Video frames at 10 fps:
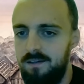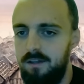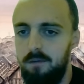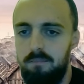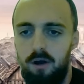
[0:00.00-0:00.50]

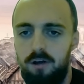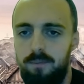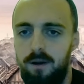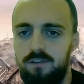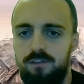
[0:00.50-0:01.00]
you know,
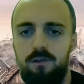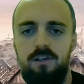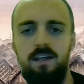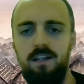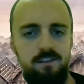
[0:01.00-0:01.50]
blog post
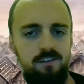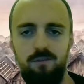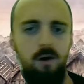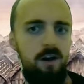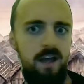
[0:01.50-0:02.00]
looking
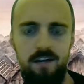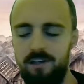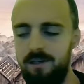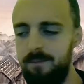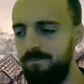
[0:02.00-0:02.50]
into one
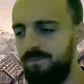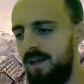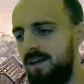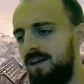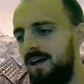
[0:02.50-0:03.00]
area.
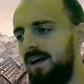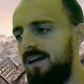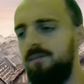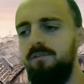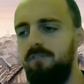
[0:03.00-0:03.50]
Uh,
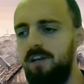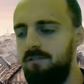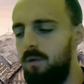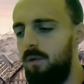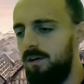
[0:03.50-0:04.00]
it can be really
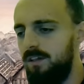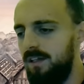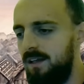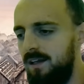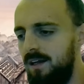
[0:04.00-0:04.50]

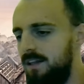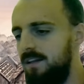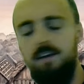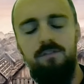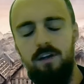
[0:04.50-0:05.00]
rewarding, and
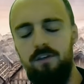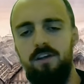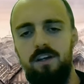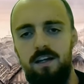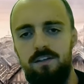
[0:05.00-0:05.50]
you never know
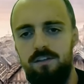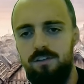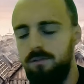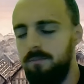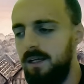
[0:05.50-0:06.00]
the
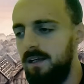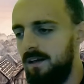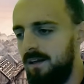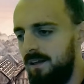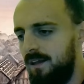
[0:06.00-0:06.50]
connections you'll make.
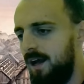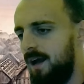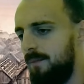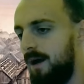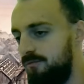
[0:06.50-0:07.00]

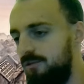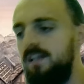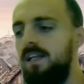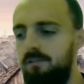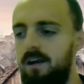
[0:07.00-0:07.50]
Um, I'm
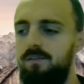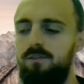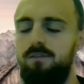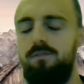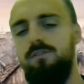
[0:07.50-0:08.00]
really
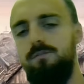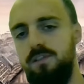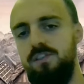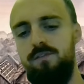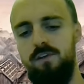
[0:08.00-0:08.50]
grateful
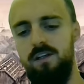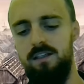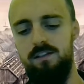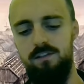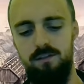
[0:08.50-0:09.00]

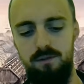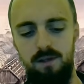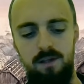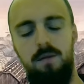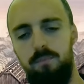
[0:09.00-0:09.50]
specifically to
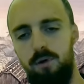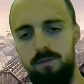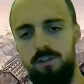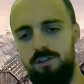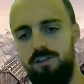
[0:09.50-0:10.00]
my
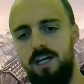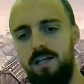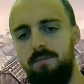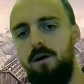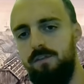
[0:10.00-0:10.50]
publisher
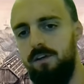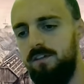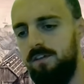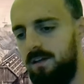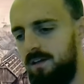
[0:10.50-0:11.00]
Jane
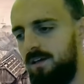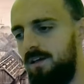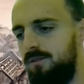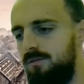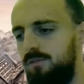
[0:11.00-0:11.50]
Moffat,
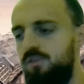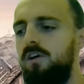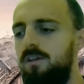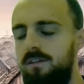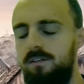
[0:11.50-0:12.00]
who
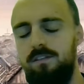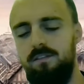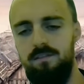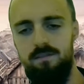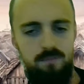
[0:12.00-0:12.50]
turned
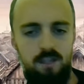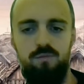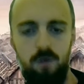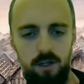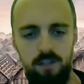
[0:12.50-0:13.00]

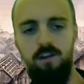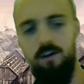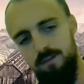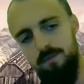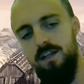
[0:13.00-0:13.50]
this Word
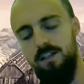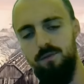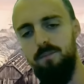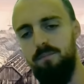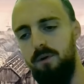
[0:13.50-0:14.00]
document
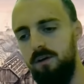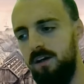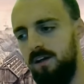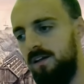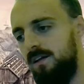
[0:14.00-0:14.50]
into a
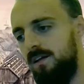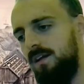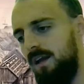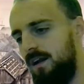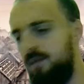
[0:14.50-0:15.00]
book
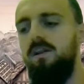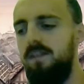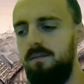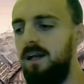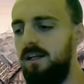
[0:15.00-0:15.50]
you know,
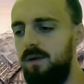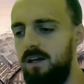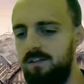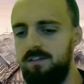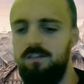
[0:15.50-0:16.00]
and in many
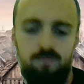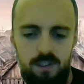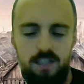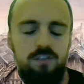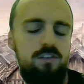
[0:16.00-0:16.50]
ways, it's
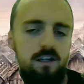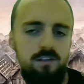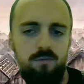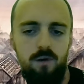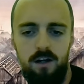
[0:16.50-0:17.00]

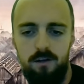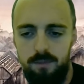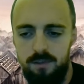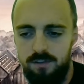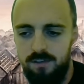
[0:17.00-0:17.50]
kickstarted what I
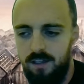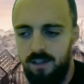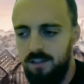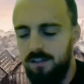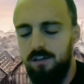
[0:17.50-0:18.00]
hope is
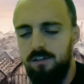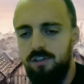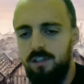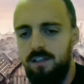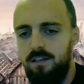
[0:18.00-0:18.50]
is a long
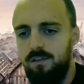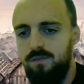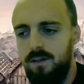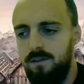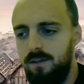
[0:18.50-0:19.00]
journey in this
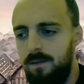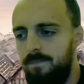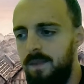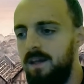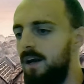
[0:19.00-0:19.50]
field,
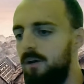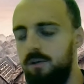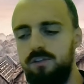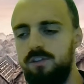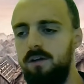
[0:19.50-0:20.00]
and
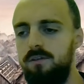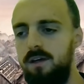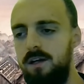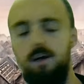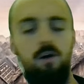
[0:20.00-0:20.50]
also
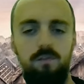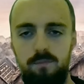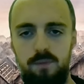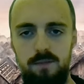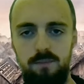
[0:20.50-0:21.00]
all of
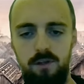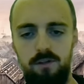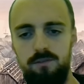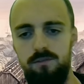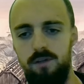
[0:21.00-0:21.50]
the people
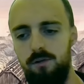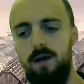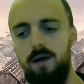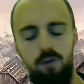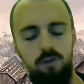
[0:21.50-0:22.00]
who who
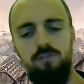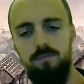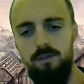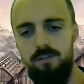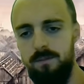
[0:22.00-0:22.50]
helped
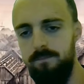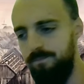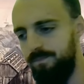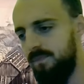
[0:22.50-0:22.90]
contributing